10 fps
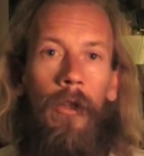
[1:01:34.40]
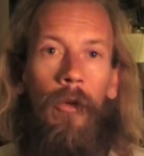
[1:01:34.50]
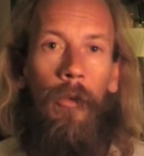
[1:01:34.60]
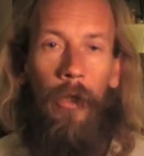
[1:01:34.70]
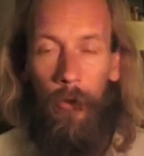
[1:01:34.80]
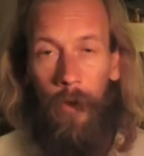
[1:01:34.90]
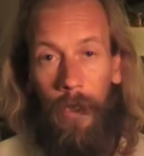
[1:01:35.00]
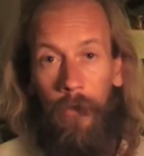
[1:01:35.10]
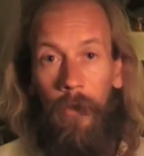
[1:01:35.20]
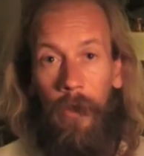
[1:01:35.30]
when you
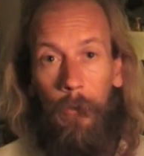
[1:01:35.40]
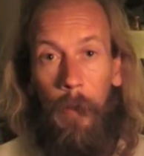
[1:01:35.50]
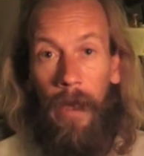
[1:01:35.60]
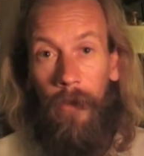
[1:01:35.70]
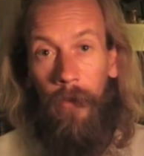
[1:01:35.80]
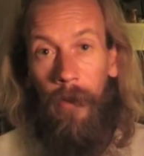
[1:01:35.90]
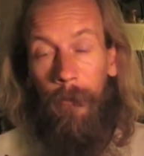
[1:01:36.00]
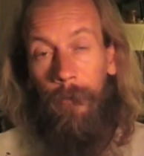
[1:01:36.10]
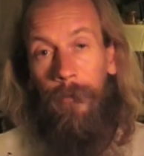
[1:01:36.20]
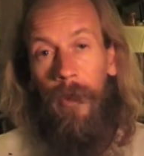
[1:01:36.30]
least expect it.
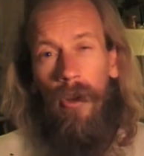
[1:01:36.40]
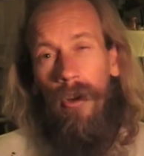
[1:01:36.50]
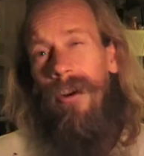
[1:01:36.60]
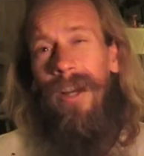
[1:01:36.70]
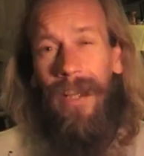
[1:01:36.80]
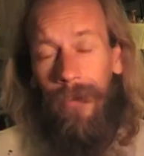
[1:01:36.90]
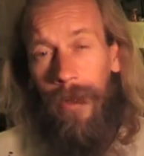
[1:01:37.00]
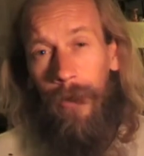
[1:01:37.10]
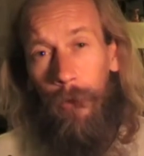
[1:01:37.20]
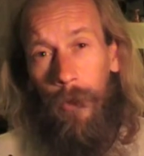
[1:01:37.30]
Or at least
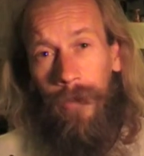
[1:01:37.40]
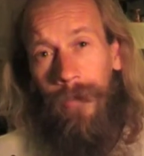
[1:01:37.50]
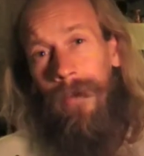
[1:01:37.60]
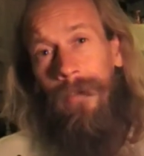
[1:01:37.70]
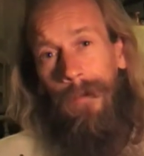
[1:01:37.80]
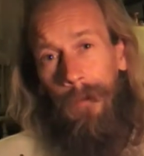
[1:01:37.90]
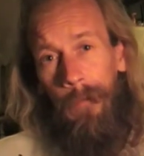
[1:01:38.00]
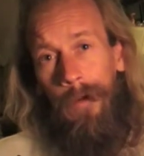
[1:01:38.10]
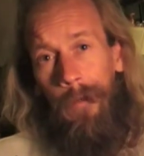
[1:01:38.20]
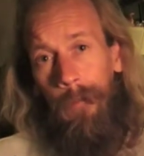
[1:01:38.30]
that's what it says in
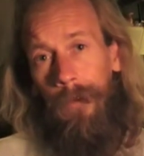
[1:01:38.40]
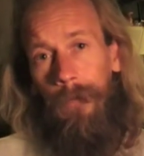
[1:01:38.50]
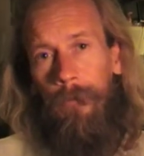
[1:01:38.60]
the Bible.